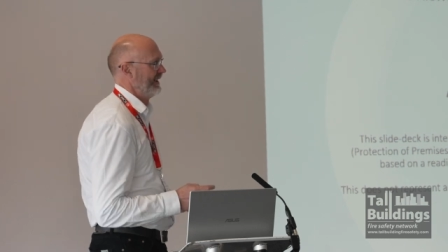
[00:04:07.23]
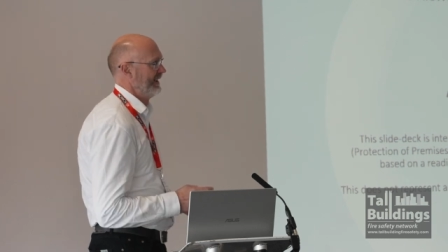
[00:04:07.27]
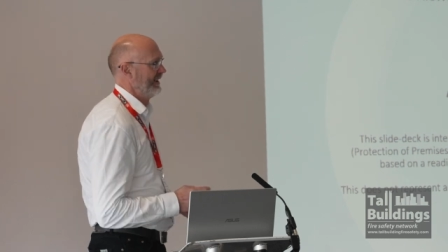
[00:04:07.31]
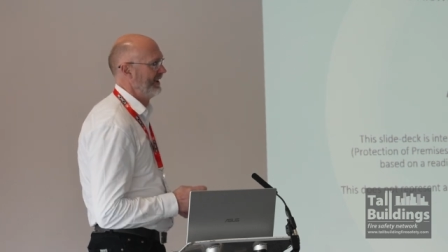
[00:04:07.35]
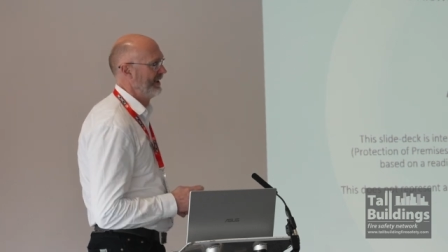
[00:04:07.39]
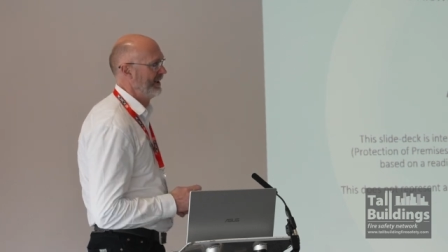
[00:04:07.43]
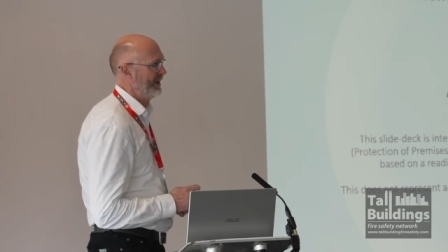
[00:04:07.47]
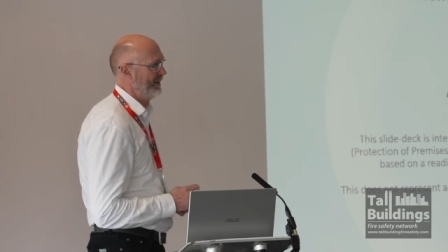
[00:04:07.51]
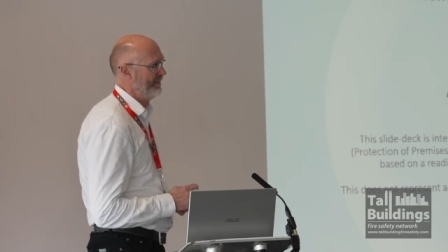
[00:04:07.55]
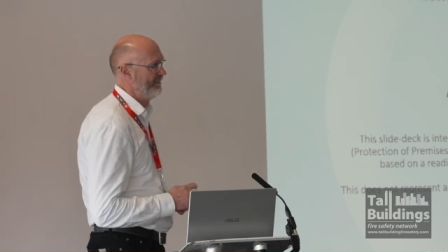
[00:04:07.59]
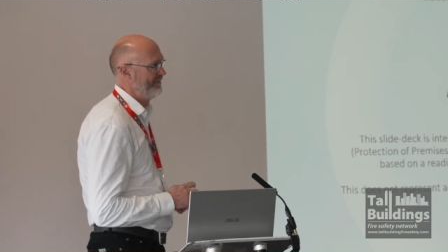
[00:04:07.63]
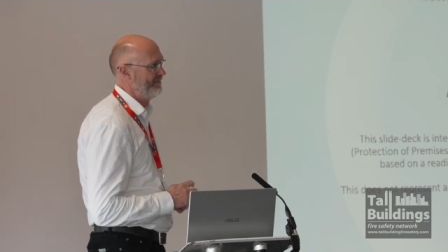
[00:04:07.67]

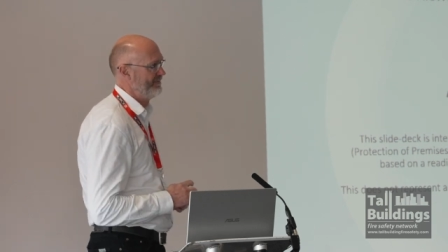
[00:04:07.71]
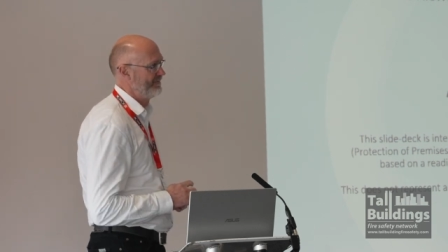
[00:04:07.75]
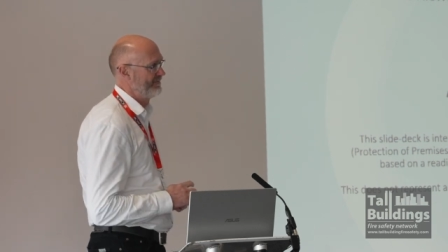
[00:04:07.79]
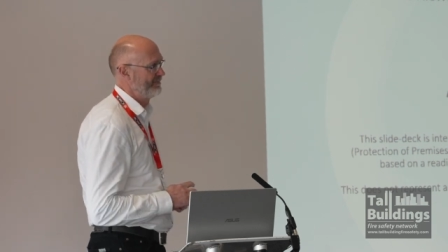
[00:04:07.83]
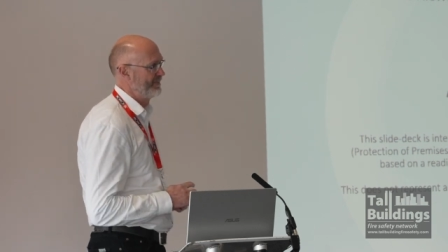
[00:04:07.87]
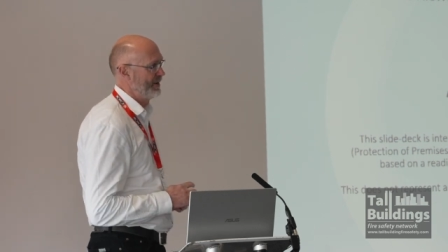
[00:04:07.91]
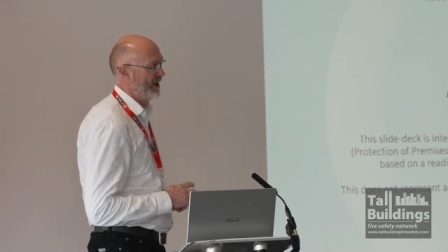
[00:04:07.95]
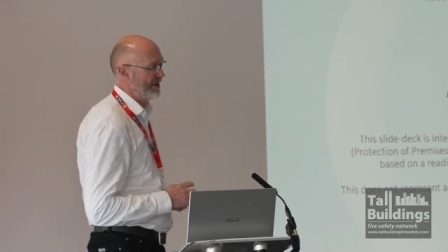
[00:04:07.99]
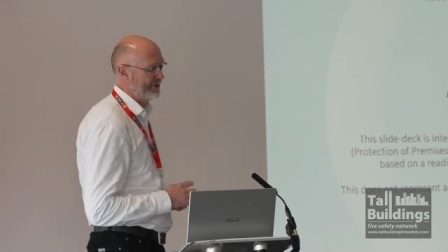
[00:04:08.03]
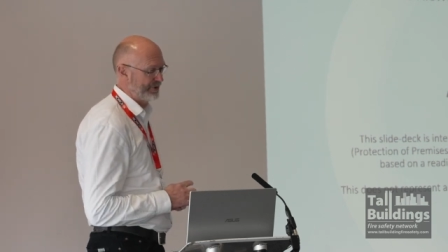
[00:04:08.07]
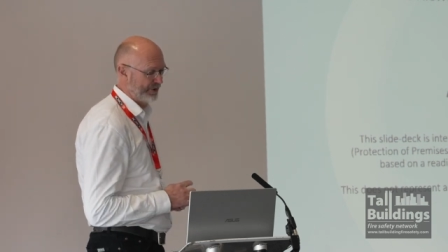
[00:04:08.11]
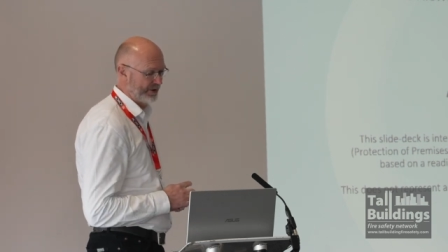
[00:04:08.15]
Um,
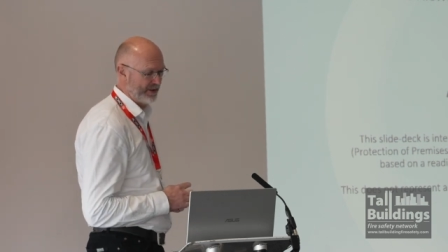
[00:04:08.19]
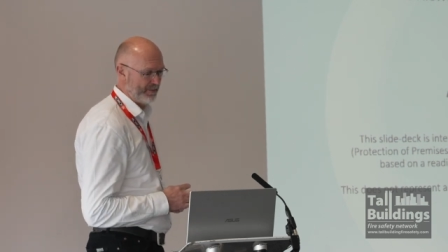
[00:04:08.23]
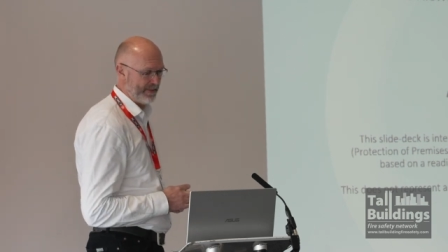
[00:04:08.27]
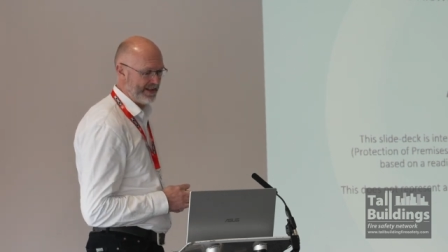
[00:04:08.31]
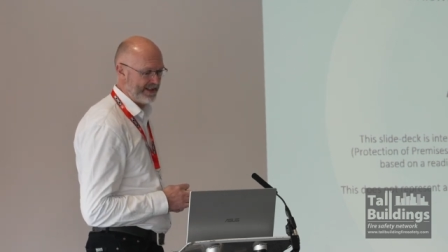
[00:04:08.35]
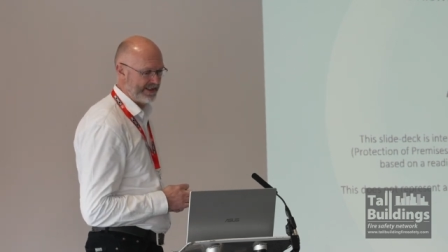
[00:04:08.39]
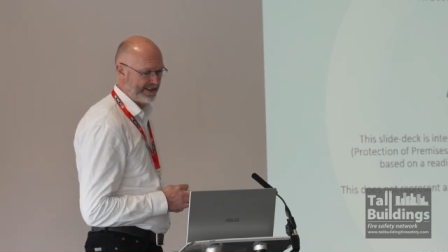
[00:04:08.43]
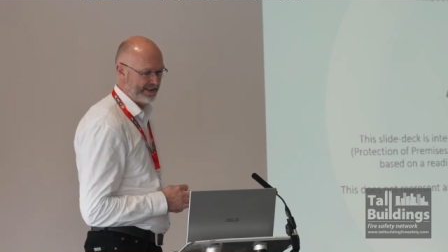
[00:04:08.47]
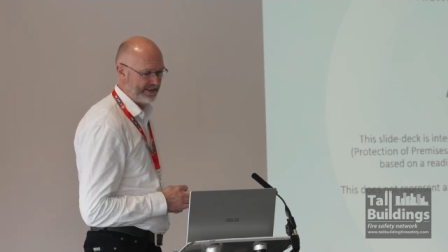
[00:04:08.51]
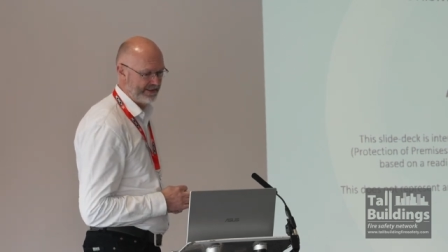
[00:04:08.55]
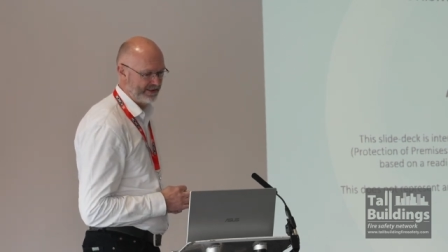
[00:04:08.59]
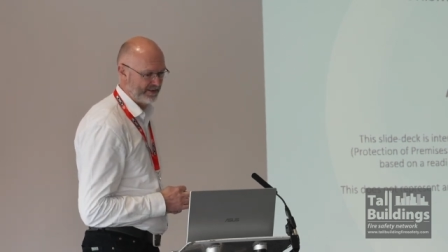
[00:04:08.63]
but I took the
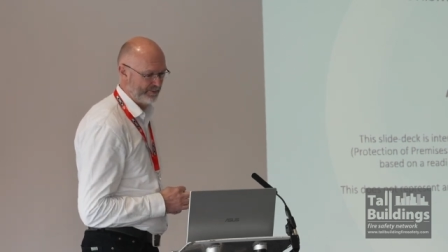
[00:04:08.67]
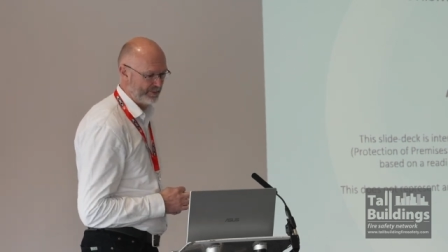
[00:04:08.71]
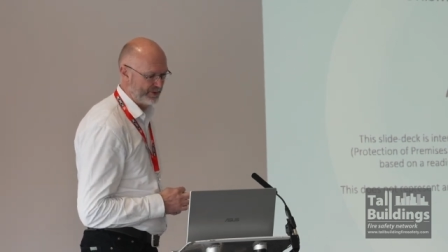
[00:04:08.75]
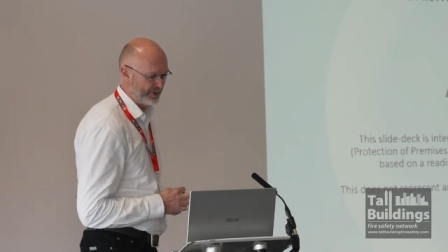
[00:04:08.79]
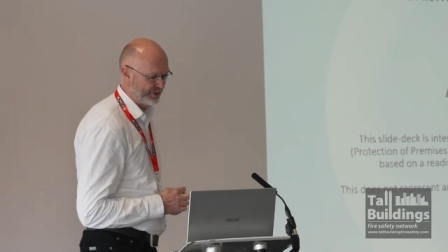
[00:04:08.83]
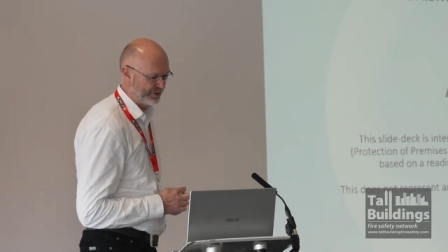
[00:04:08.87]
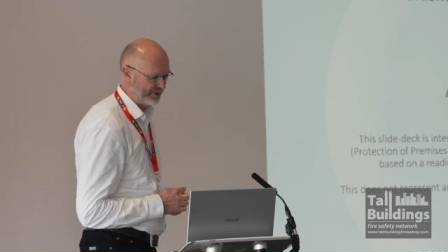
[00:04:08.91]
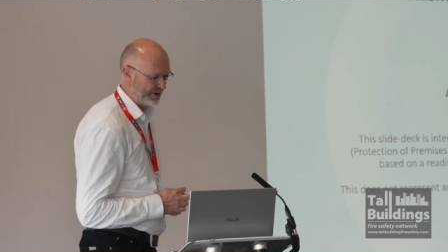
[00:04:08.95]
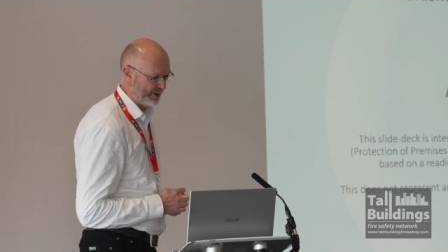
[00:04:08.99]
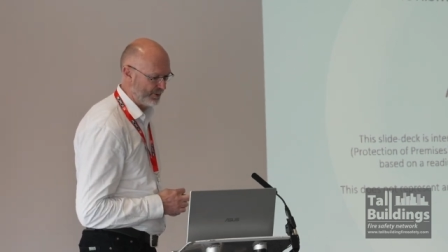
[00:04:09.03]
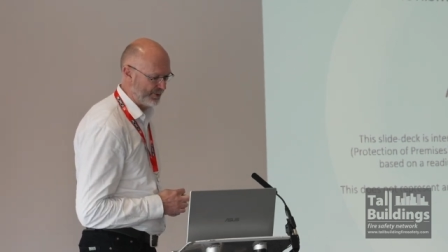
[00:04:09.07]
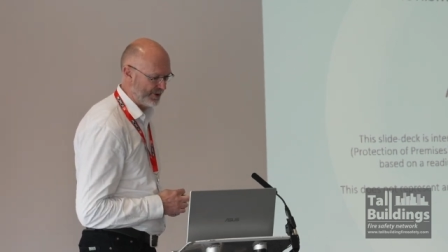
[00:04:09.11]
meeting because I'm a
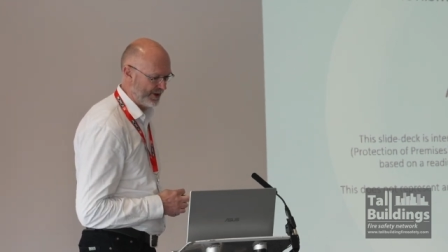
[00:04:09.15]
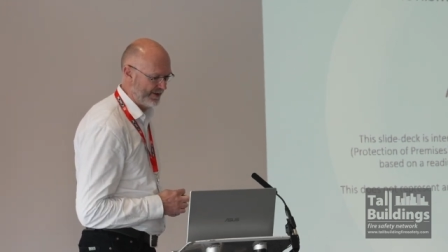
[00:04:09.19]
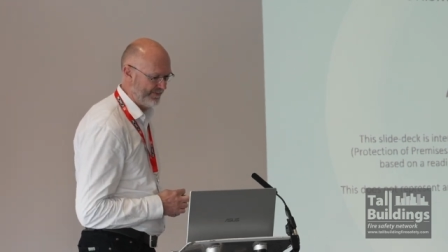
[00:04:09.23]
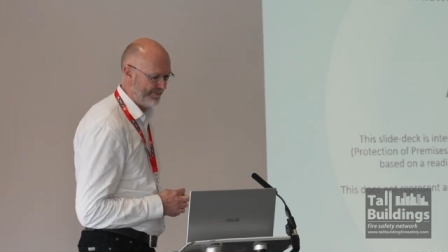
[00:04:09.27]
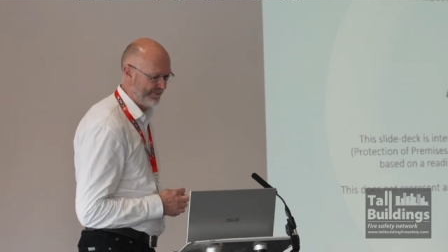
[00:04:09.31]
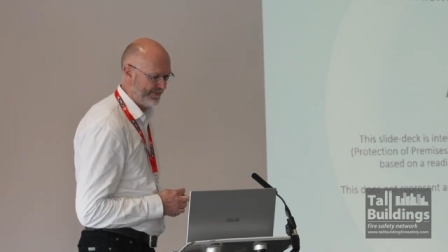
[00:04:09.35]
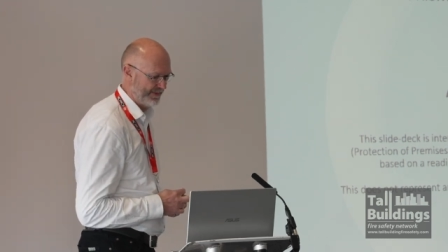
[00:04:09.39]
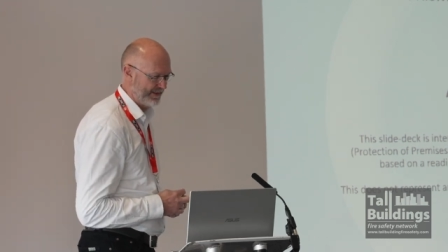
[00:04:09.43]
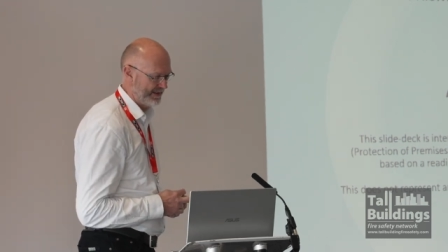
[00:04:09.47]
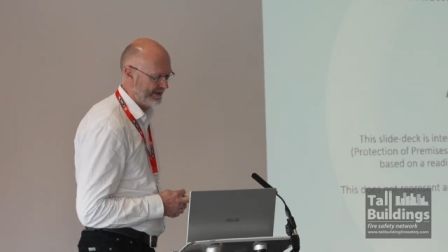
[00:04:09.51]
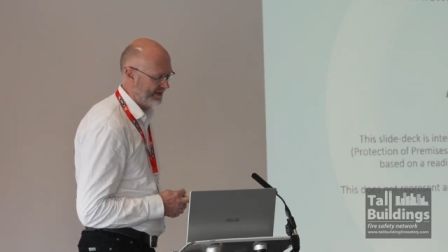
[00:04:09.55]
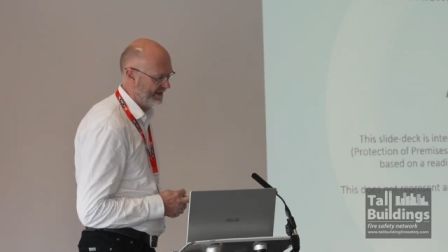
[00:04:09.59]
good soldier,
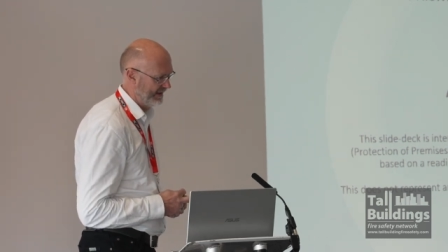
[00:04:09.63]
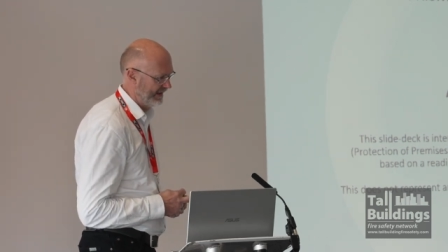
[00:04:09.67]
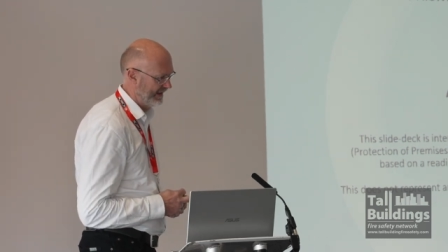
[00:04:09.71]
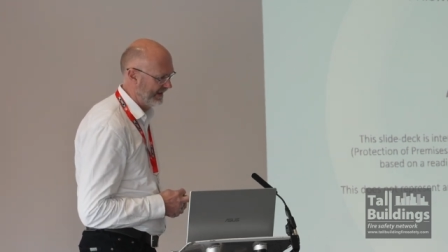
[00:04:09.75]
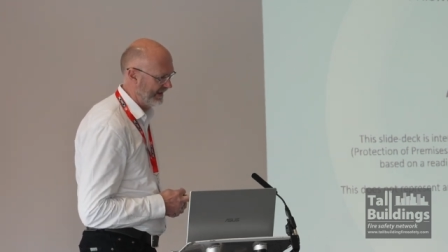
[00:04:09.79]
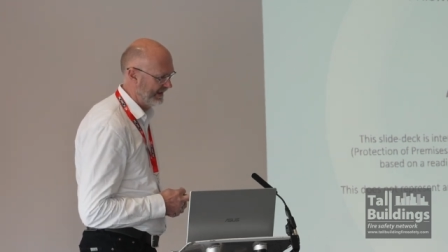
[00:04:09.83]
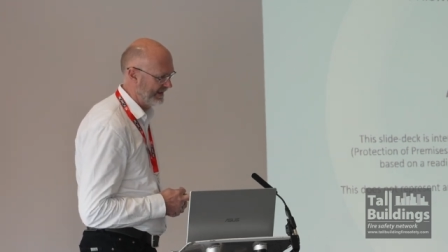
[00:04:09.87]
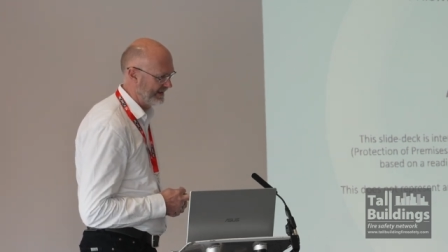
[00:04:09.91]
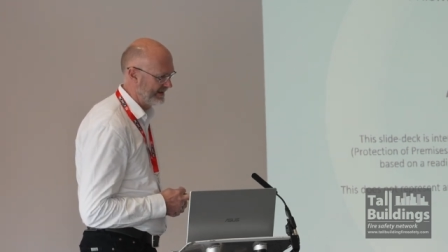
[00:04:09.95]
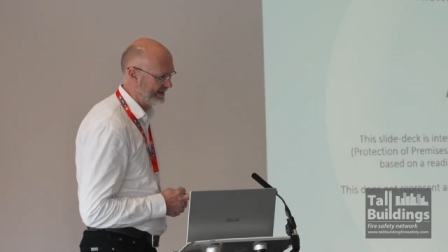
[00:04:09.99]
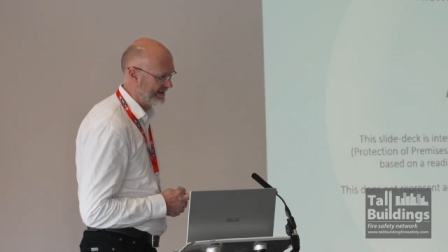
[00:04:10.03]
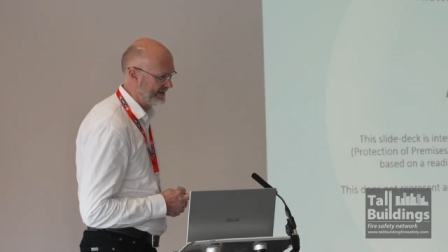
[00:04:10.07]

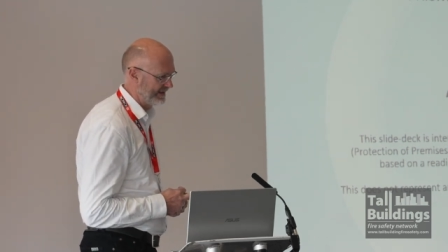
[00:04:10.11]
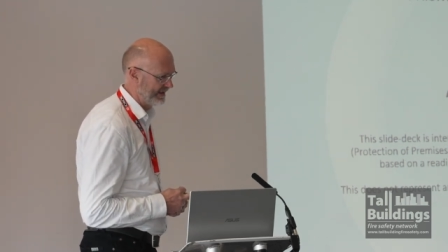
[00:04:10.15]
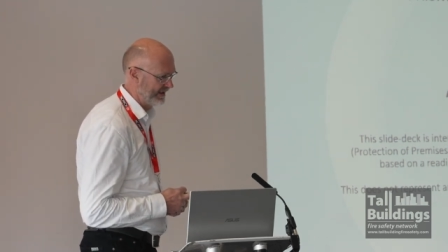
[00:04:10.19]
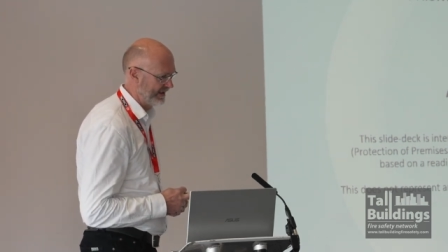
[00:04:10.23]
and